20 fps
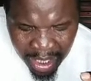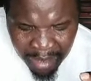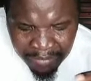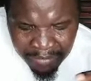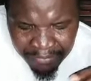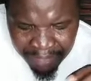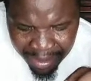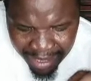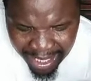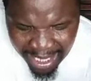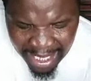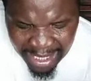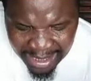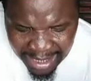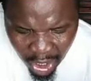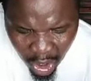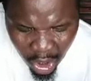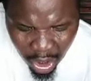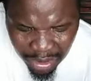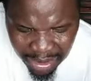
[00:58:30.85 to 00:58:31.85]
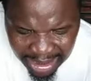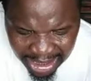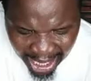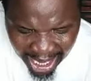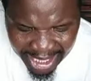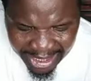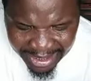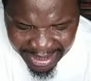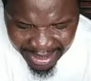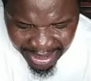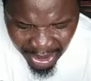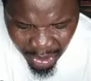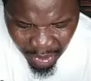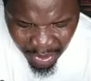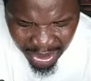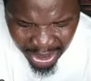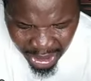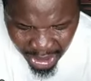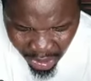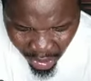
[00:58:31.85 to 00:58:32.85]
Bring the whole tithes into
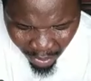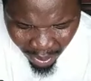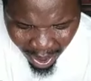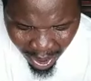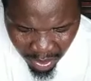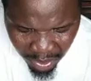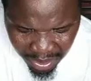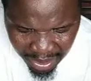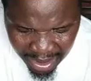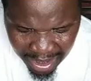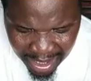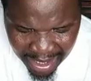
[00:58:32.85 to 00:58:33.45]
the storehouse,